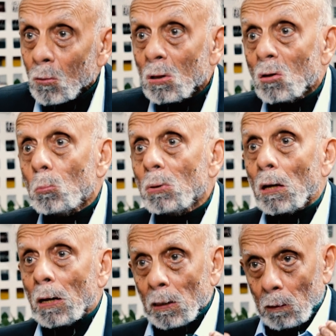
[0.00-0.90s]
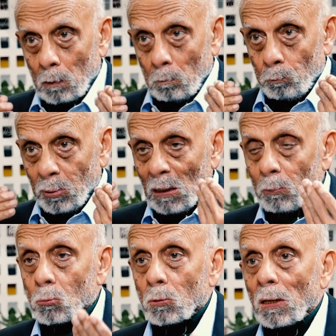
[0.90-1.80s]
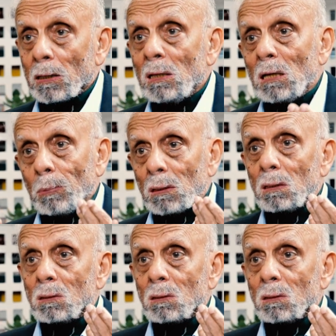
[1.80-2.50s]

So they should be able to take independent